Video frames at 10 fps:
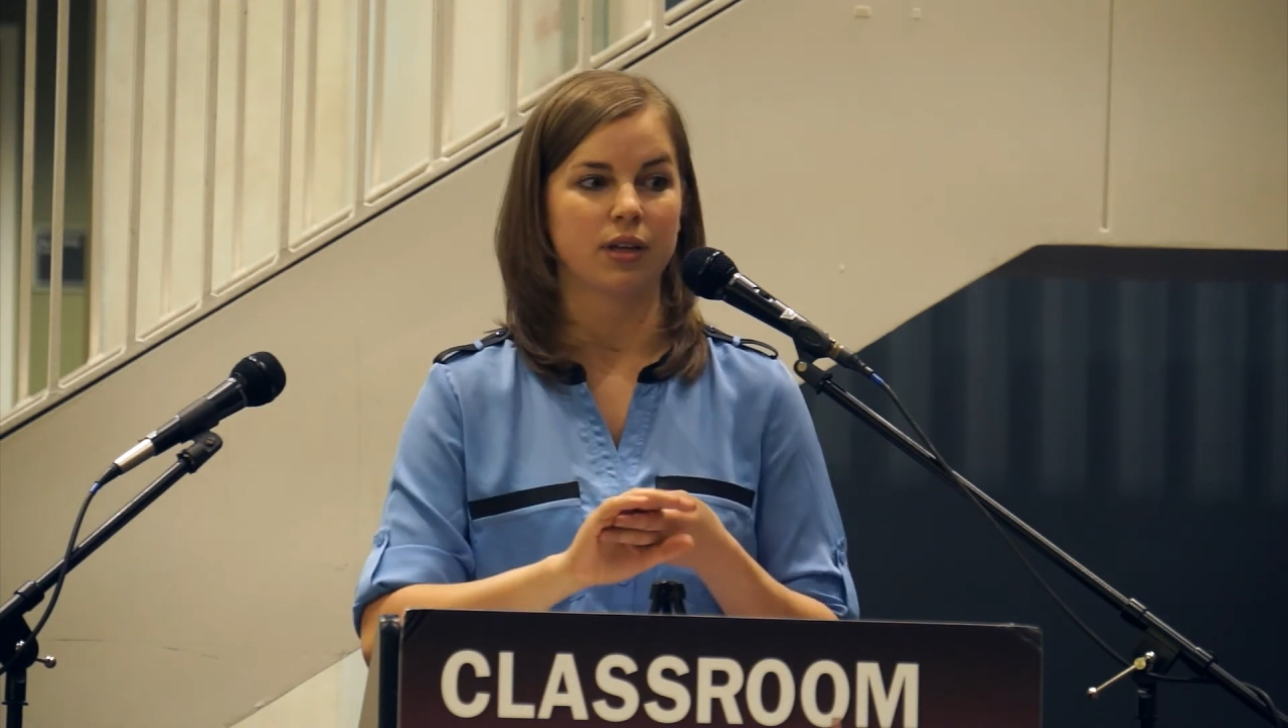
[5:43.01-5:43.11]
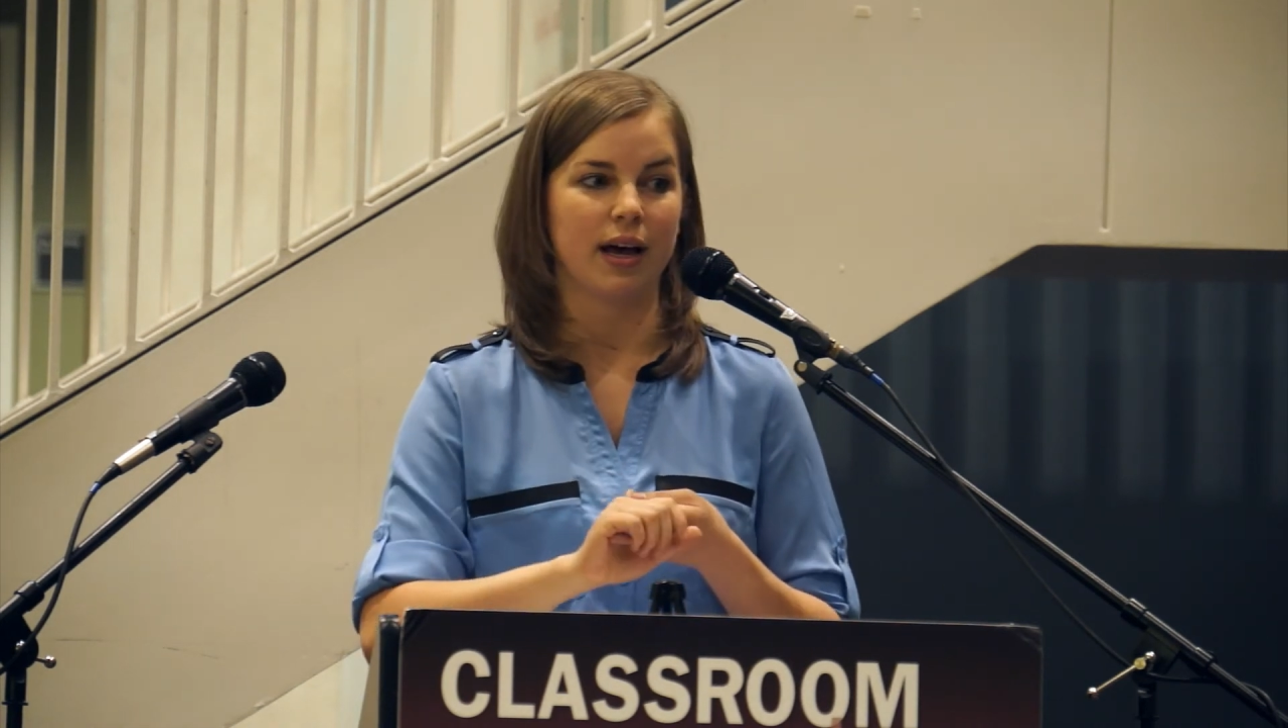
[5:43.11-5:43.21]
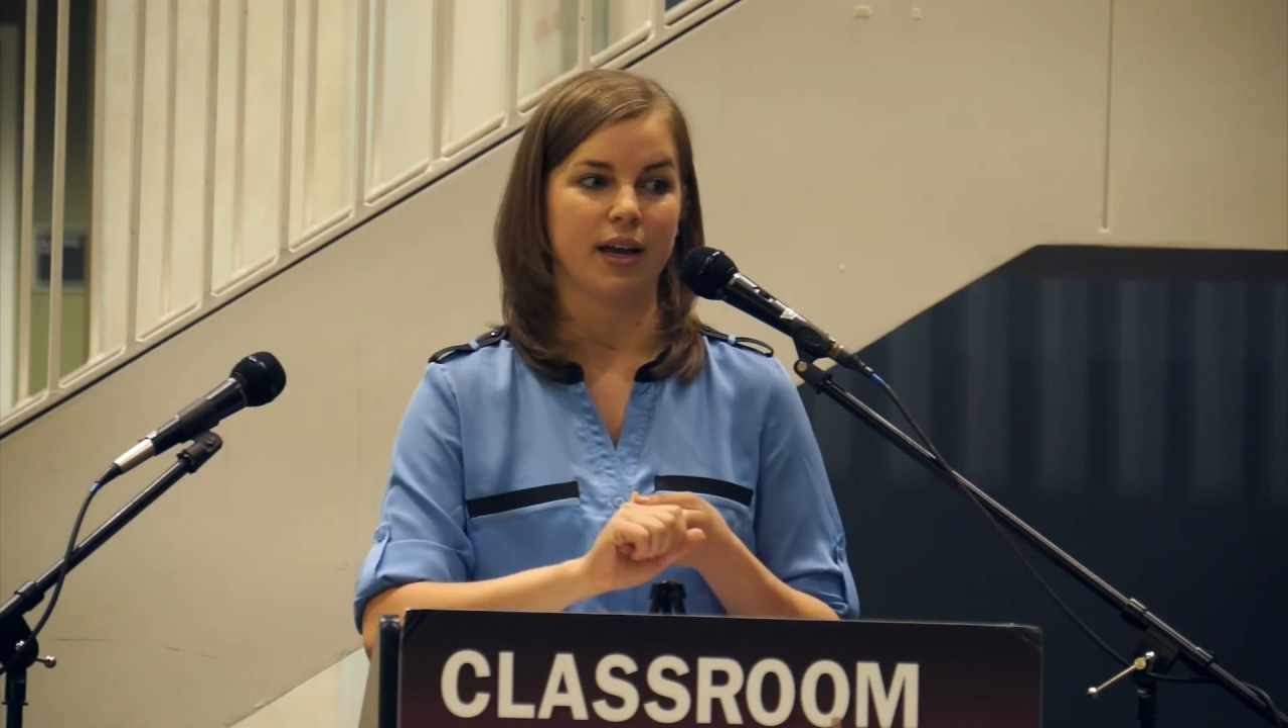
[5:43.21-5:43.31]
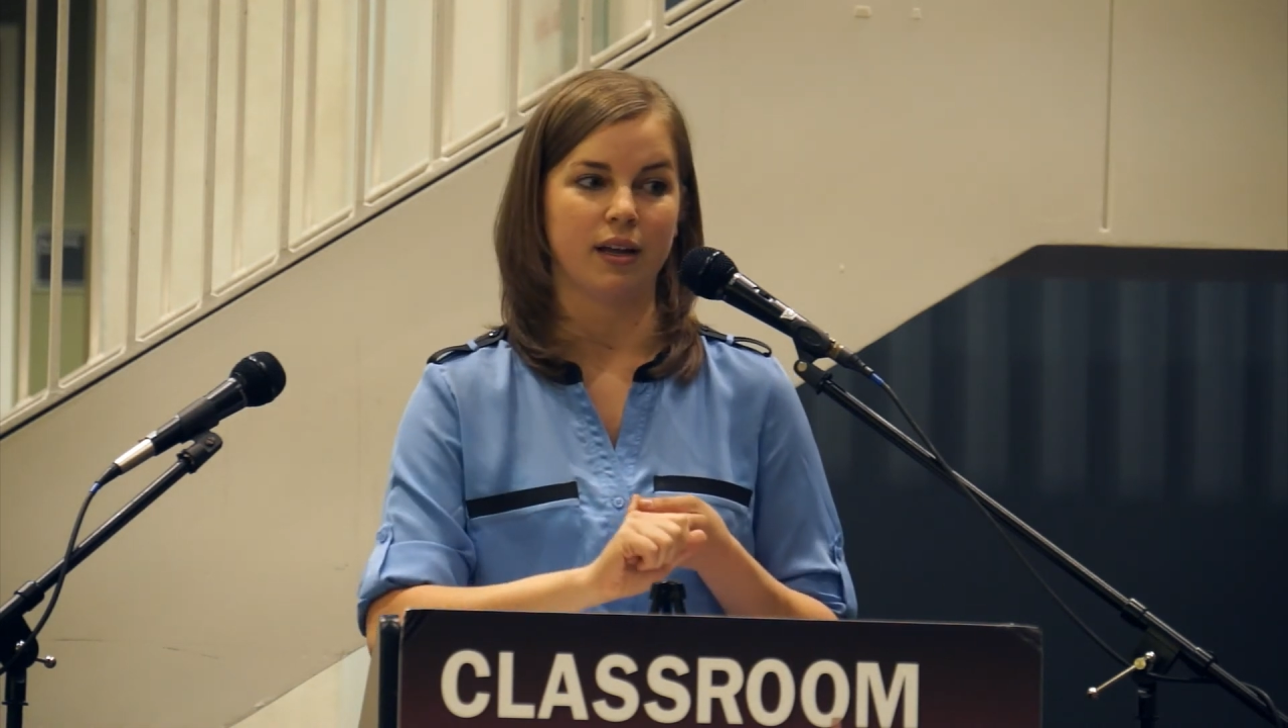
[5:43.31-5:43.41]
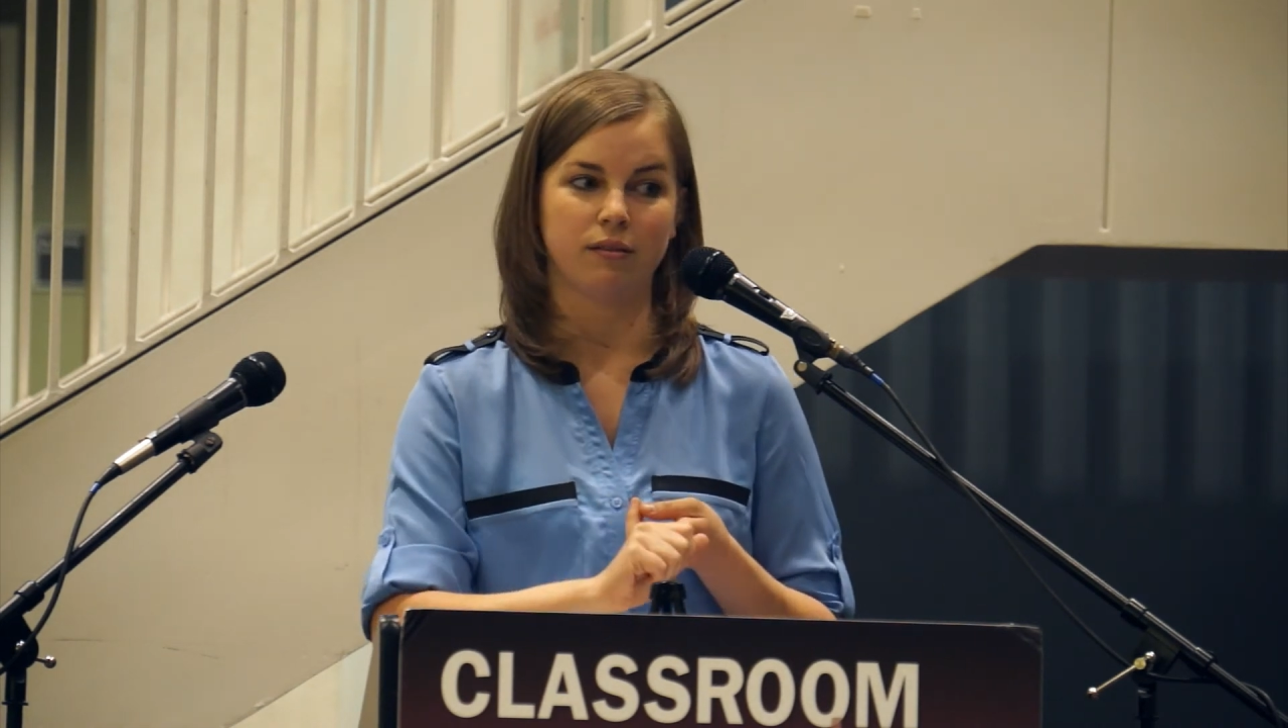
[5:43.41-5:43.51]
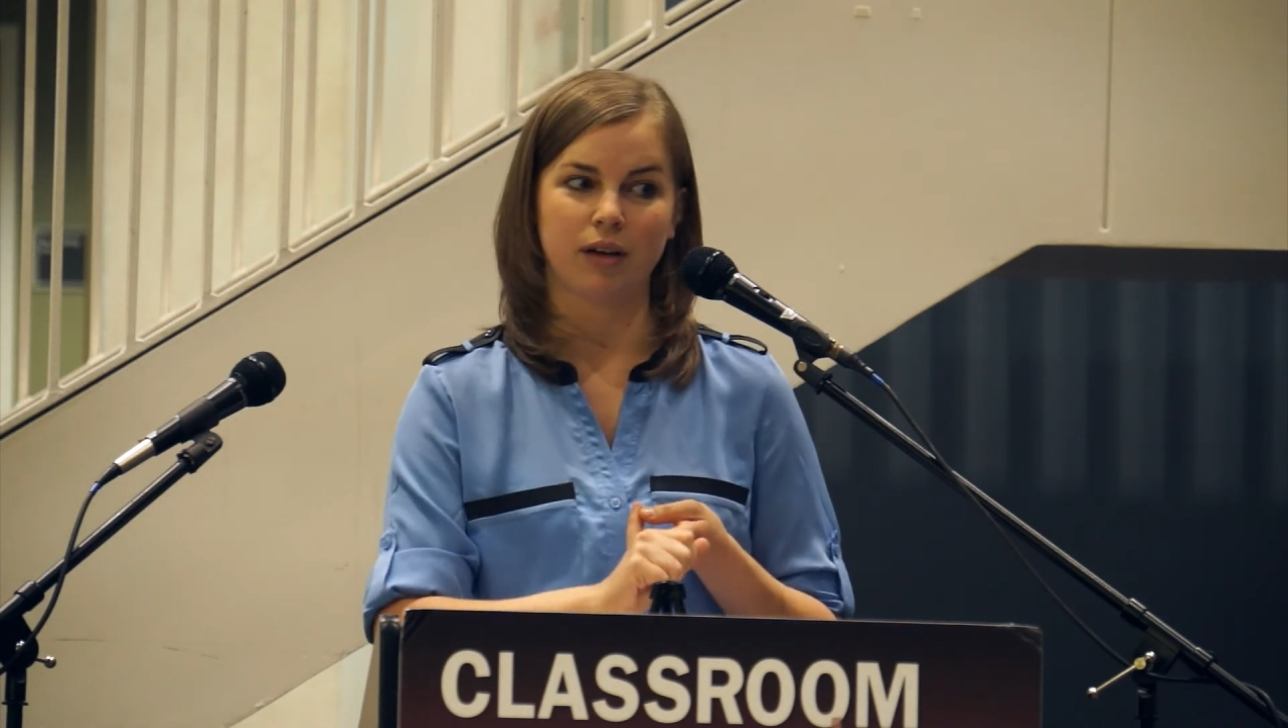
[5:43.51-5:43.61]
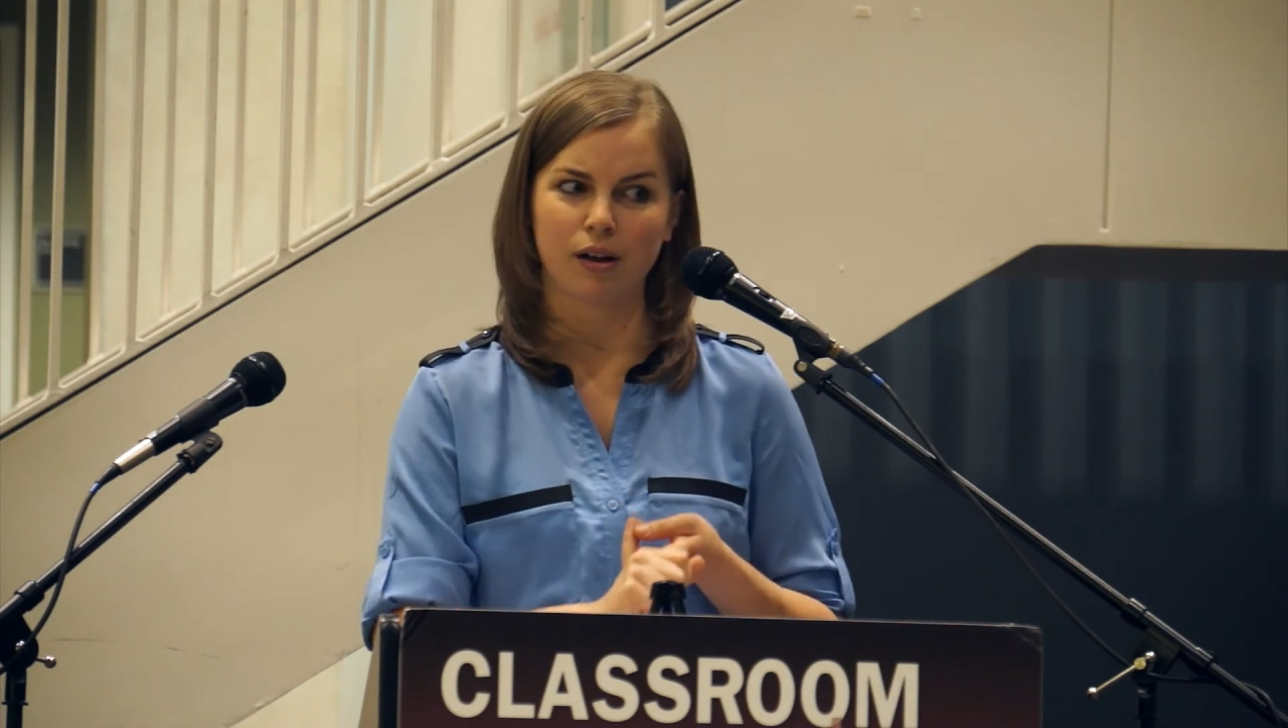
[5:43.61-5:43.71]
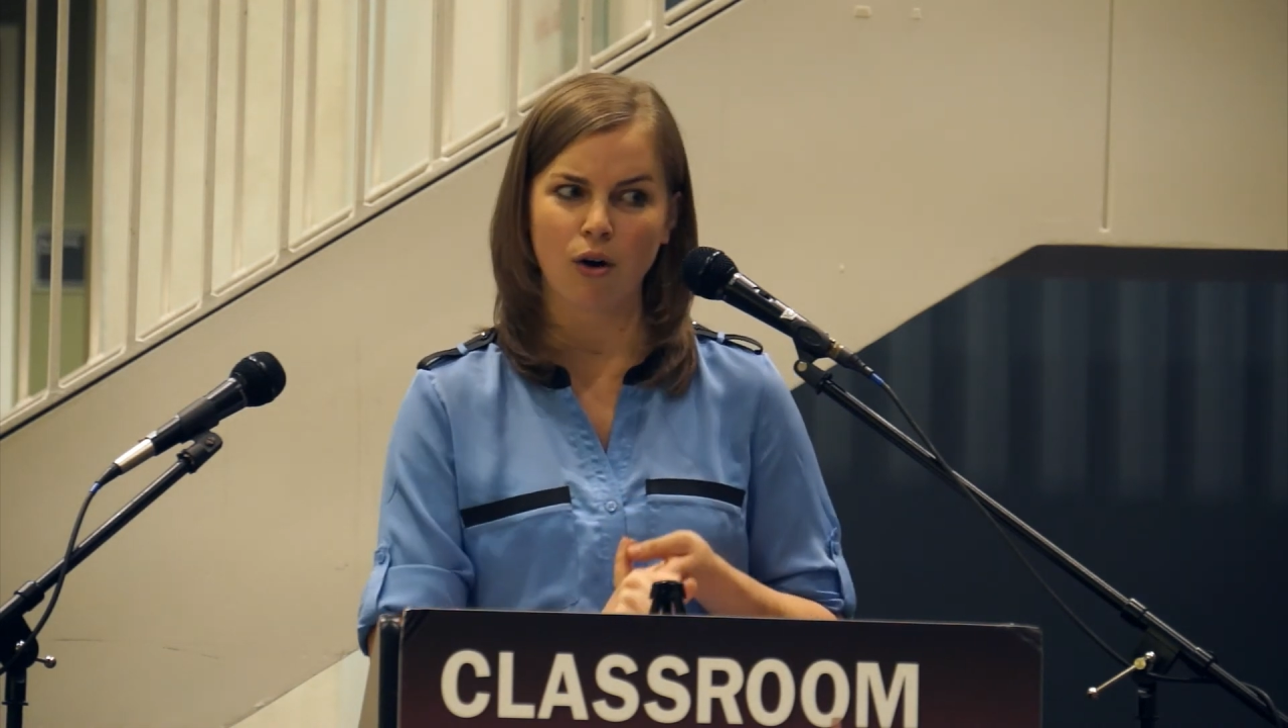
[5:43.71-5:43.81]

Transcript: I got